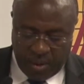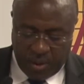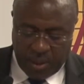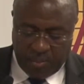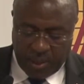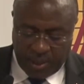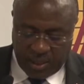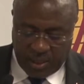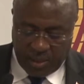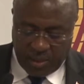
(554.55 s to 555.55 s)
On the
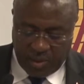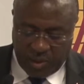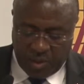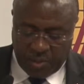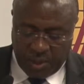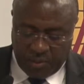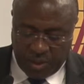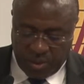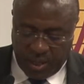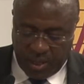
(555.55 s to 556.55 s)
basis of our
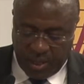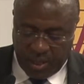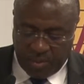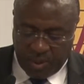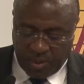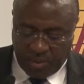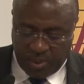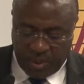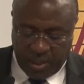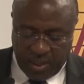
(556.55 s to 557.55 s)
observation and engagements
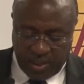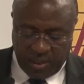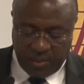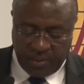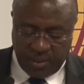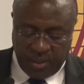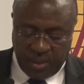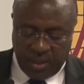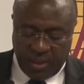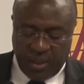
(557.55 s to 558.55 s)
over the years,
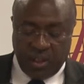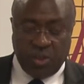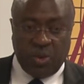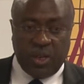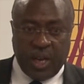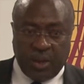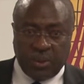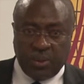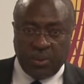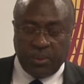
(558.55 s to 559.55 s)
there is no
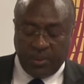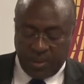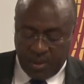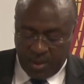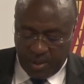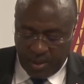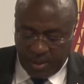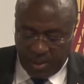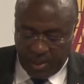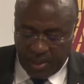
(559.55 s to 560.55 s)
doubt
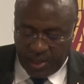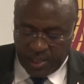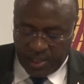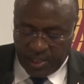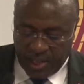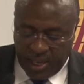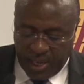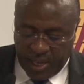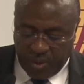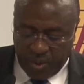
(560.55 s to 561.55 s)
that there is a
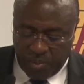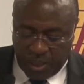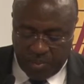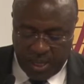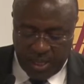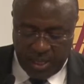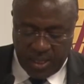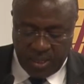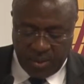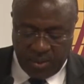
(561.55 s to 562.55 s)
desire and commitment
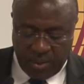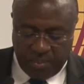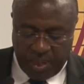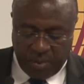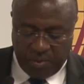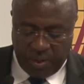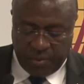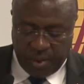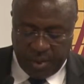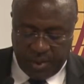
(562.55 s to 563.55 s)
on the part of
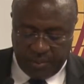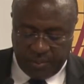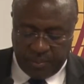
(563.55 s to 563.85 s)
Africa